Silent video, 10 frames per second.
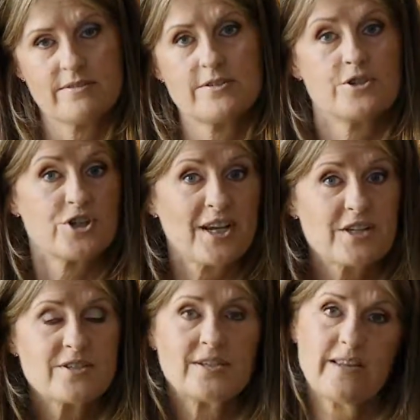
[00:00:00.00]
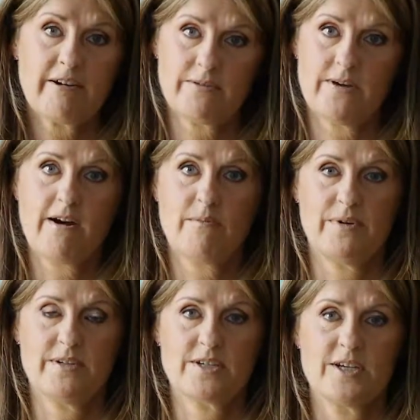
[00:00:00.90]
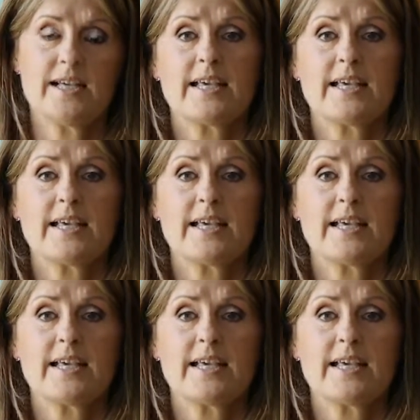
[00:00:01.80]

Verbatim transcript: to changes in their environment